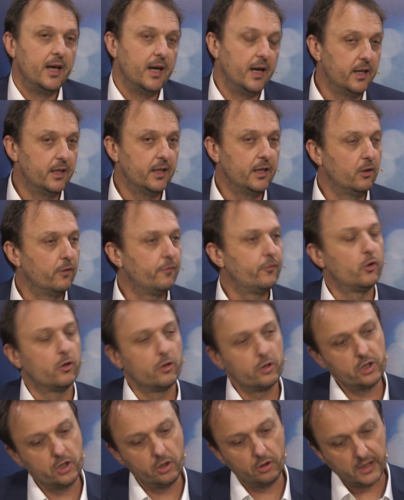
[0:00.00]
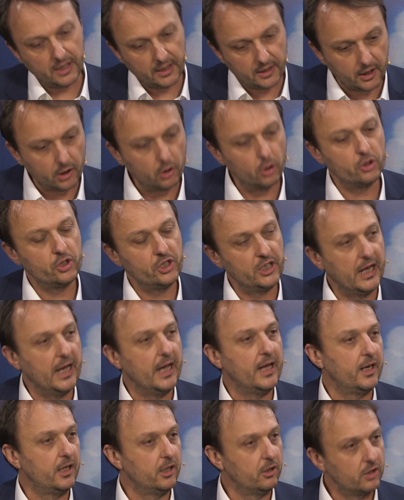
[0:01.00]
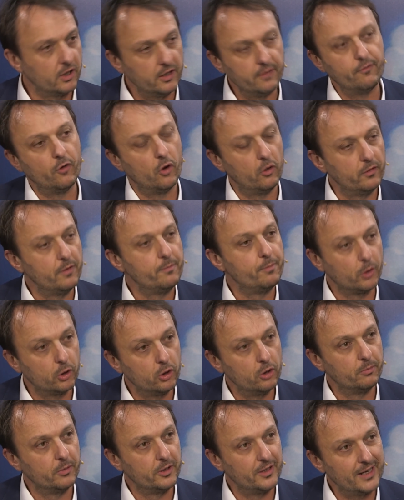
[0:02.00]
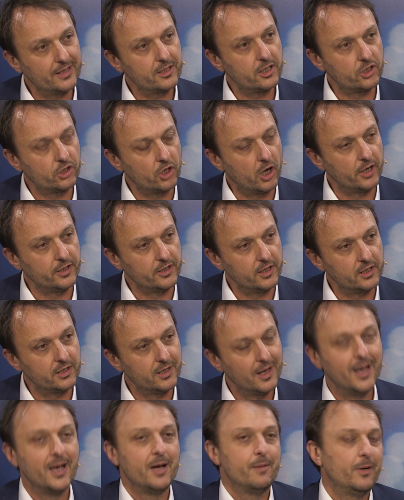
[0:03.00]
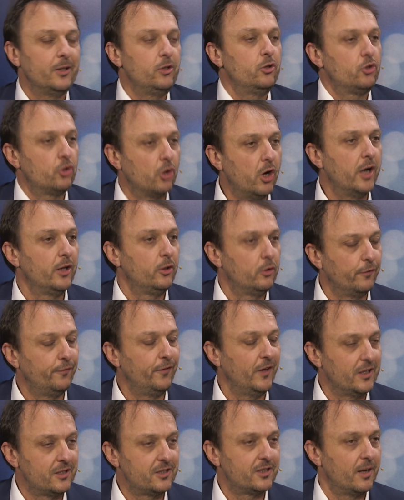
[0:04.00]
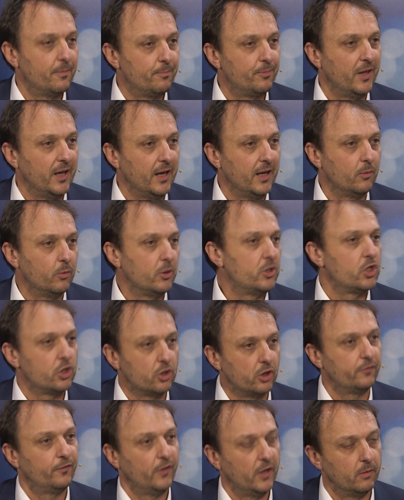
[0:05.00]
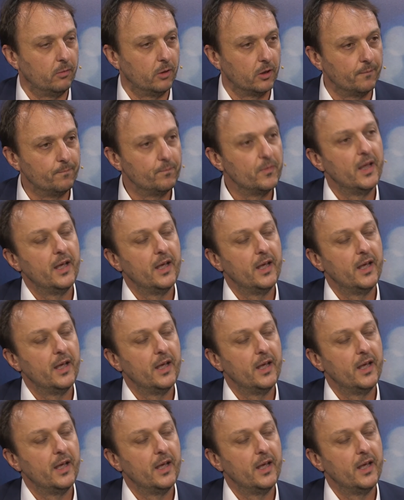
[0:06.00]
And then, of course, you can negotiate and you can involve in procurement exercises, but you're trying to fit something which is not fittable.